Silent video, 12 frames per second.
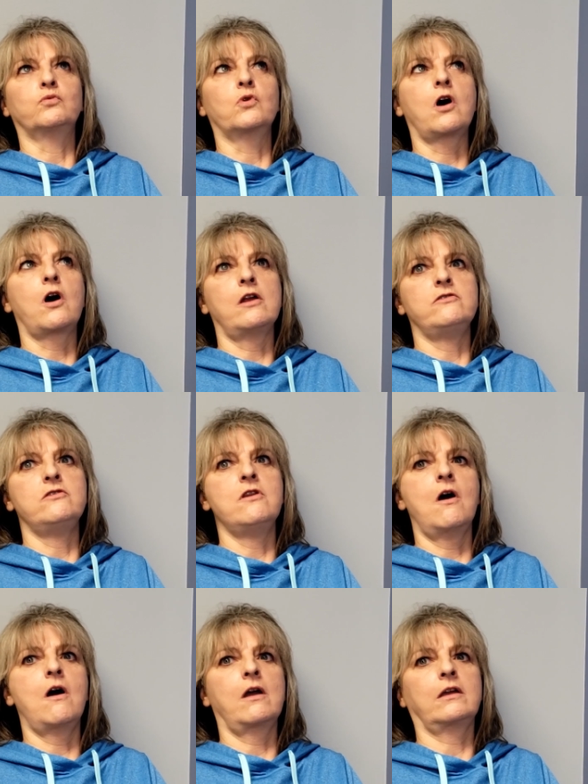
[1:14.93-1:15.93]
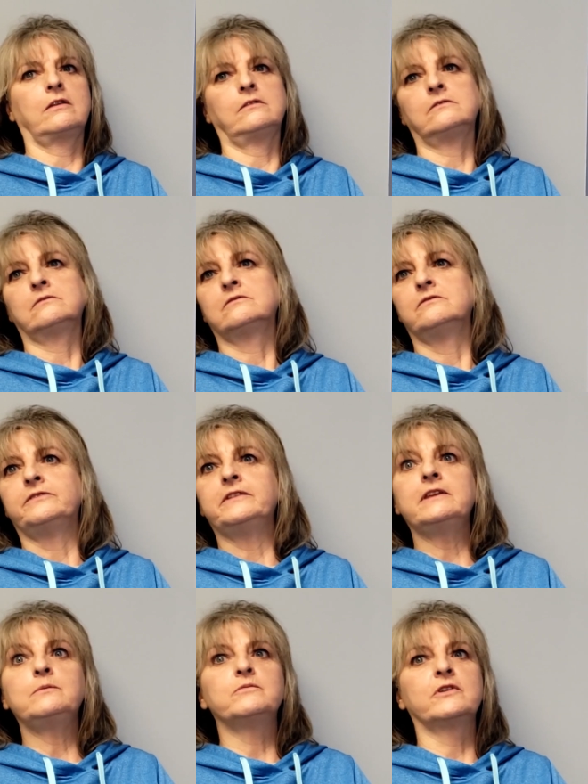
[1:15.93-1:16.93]
raw, gnawing,
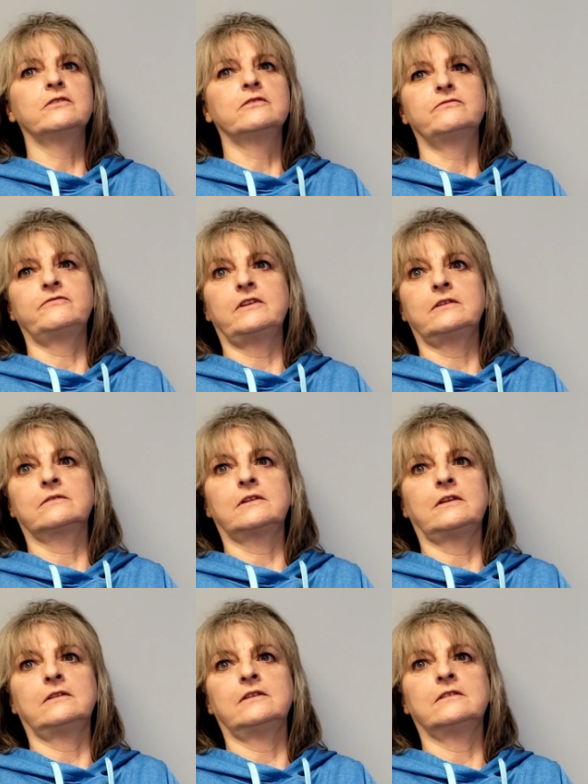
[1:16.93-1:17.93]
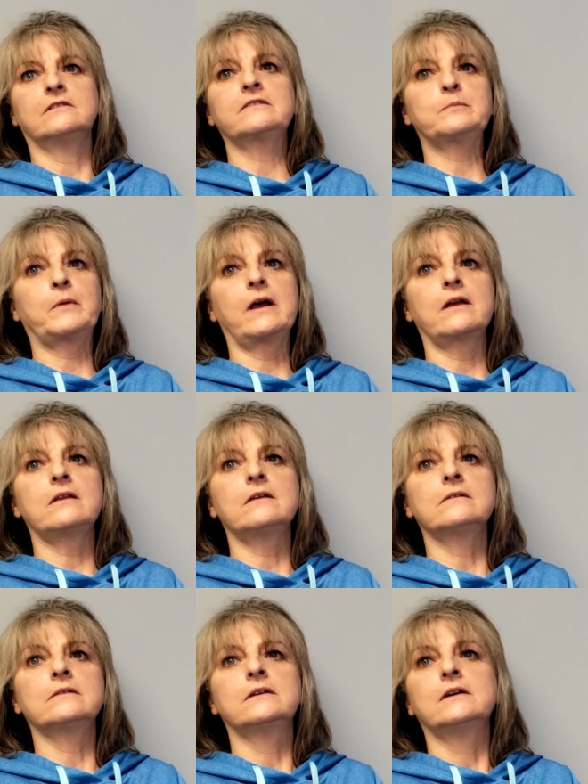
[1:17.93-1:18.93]
deep feeling in the spine
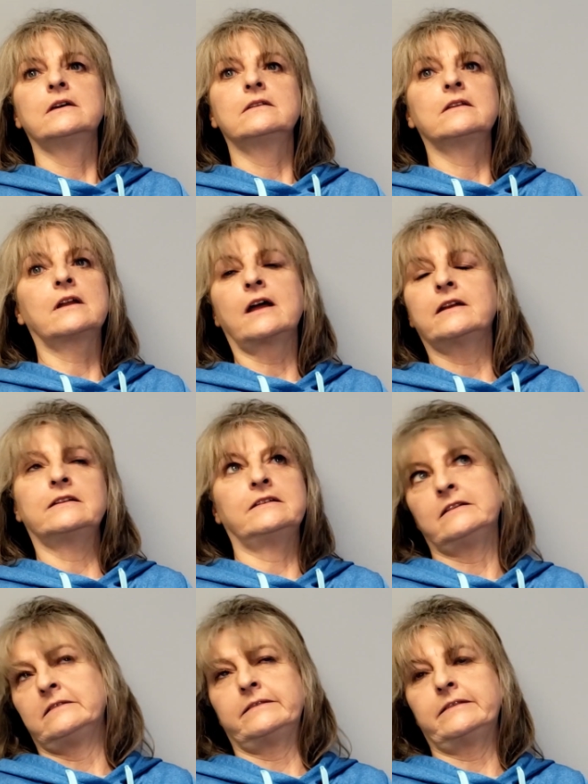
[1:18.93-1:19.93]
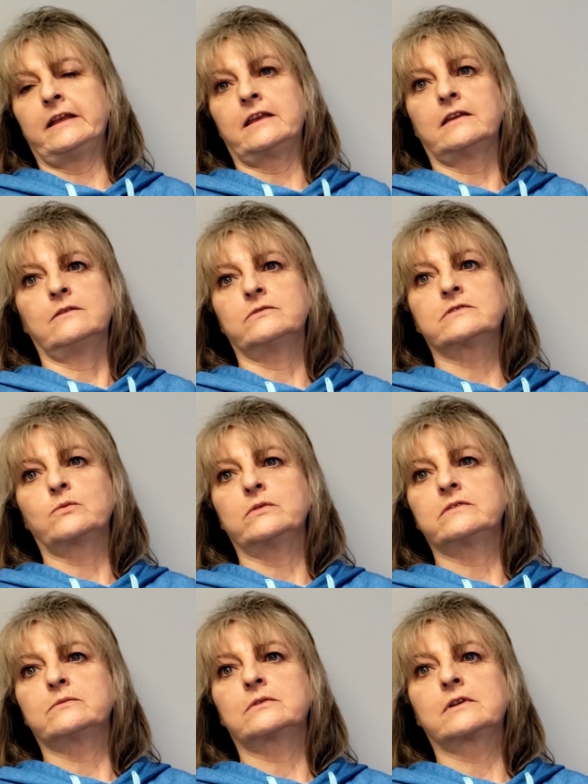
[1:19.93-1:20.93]
that I didn't think it was
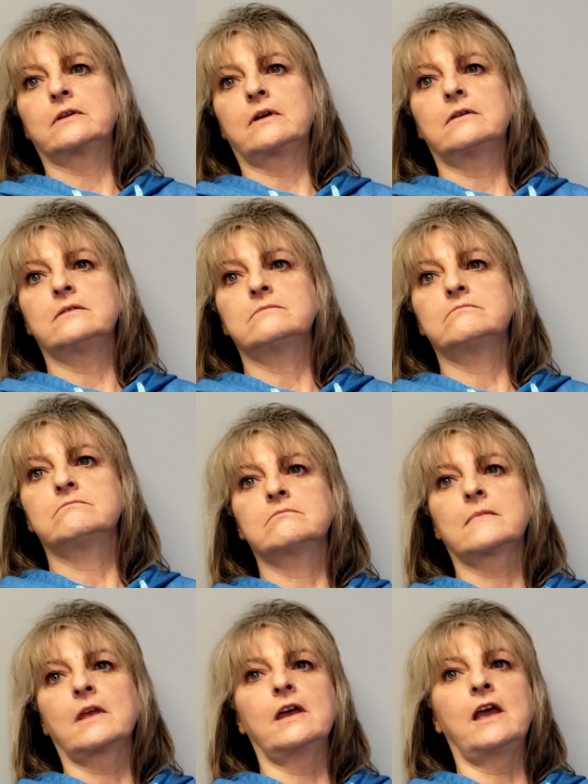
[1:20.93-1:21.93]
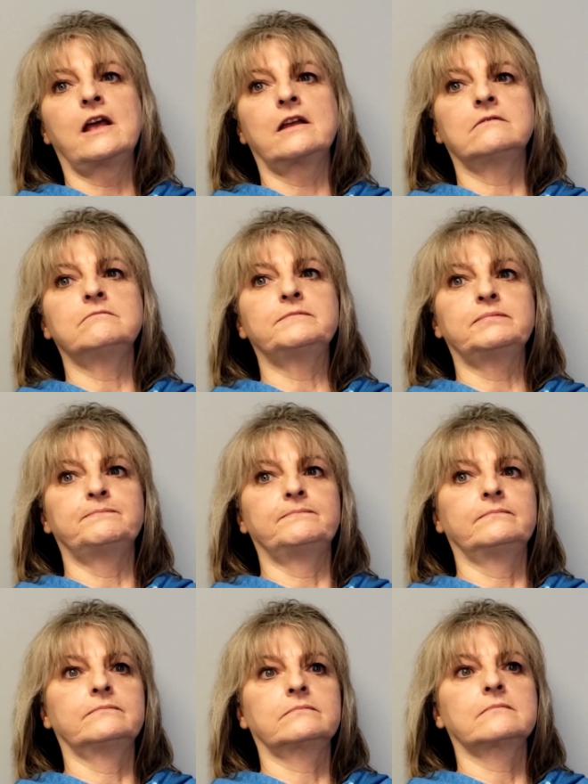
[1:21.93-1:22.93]
going to work at all. How long did you have the pain
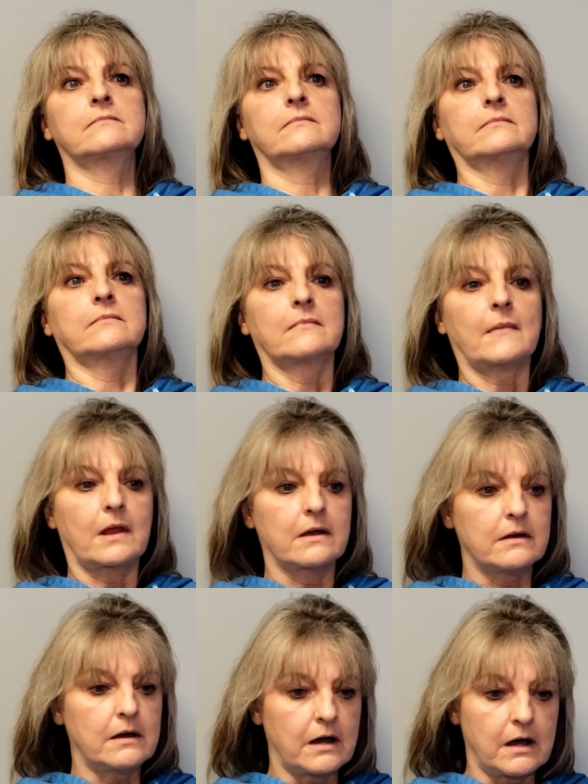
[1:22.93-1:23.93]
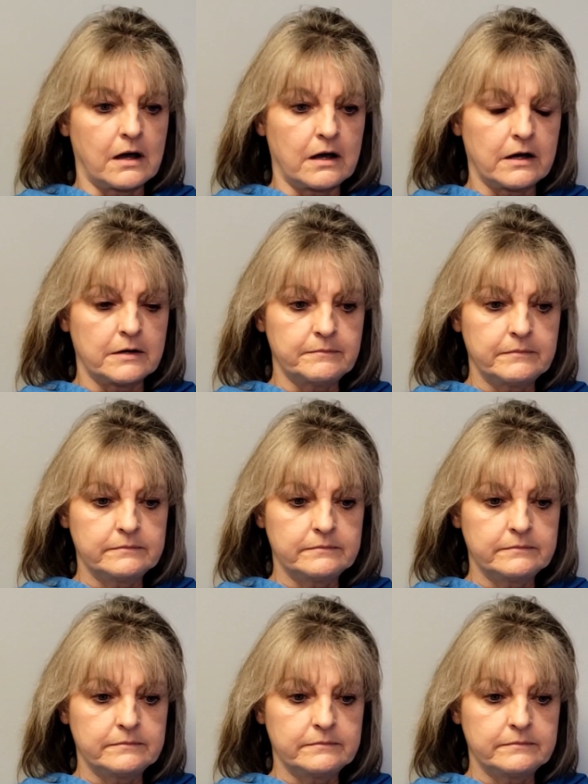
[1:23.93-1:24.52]
for? Uh,